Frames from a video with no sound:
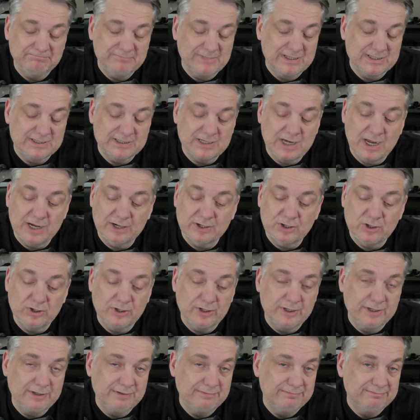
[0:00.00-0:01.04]
It's not
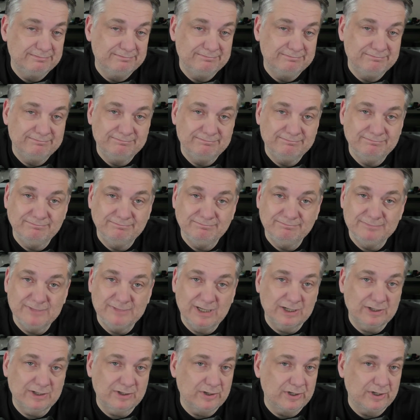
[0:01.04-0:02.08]
good,
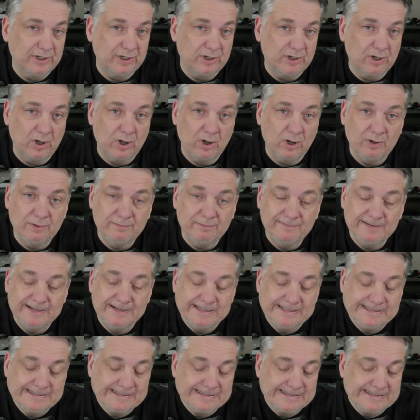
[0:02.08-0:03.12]
not good at all.
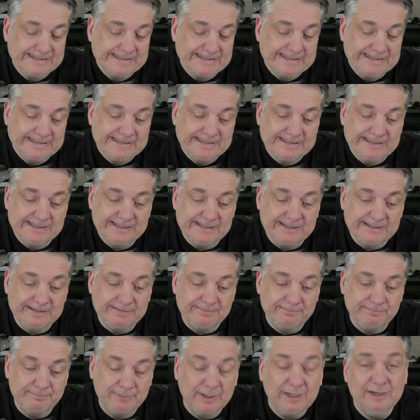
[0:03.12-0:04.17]

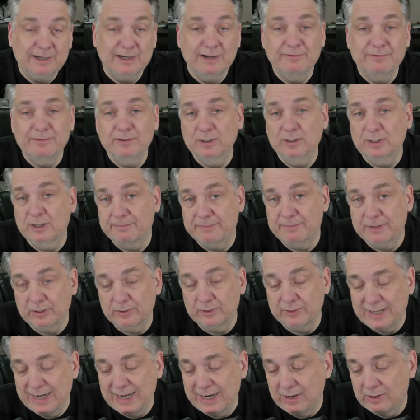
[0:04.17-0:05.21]
Um, but I feel a lot
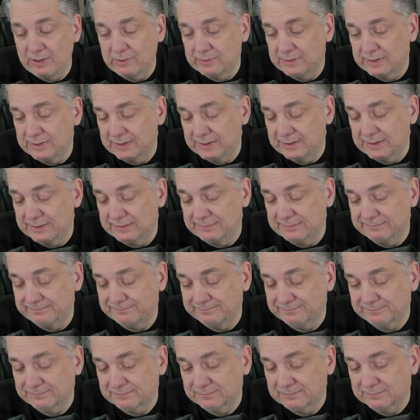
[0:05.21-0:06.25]
better now.
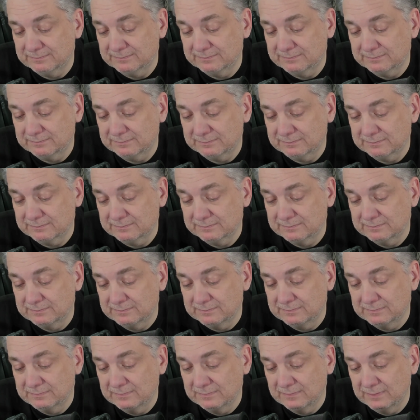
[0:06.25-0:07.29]
Um,
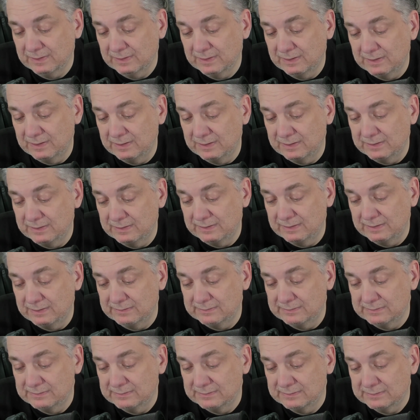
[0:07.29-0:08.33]

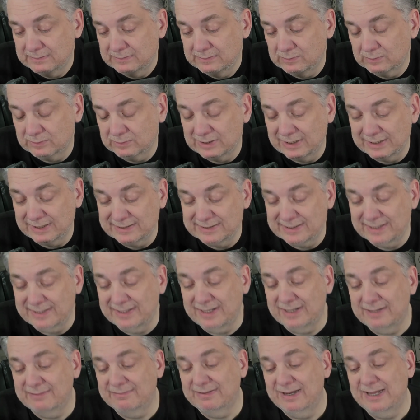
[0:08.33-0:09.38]
uh, of course, like I say,
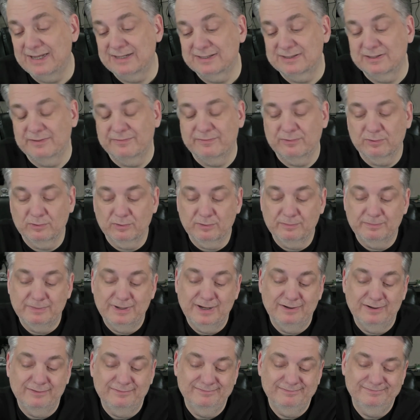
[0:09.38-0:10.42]
that lasted for
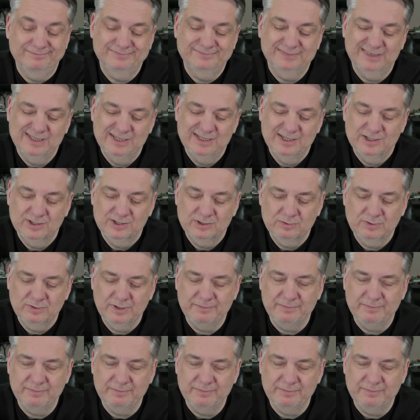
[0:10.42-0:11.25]
about twenty